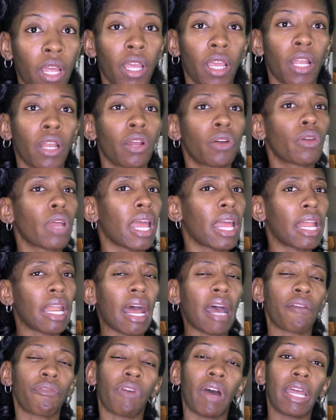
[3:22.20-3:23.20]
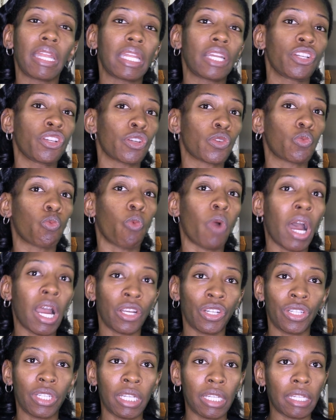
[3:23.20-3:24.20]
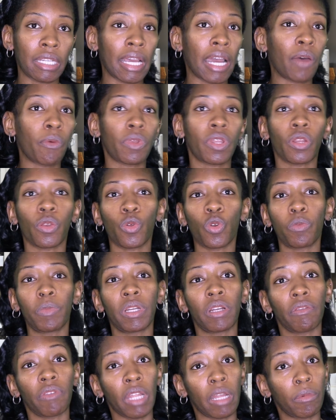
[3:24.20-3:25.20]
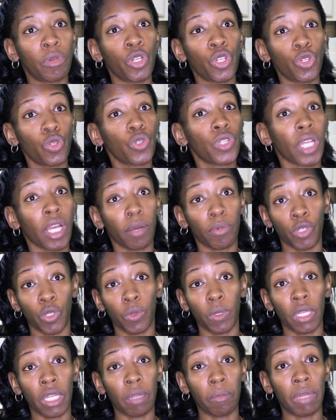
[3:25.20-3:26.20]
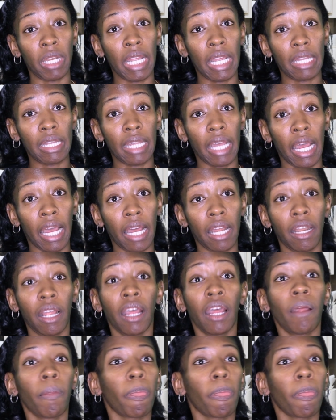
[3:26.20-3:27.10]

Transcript: and I find that just washing it down with a little bit of lemon juice helps to eliminate that.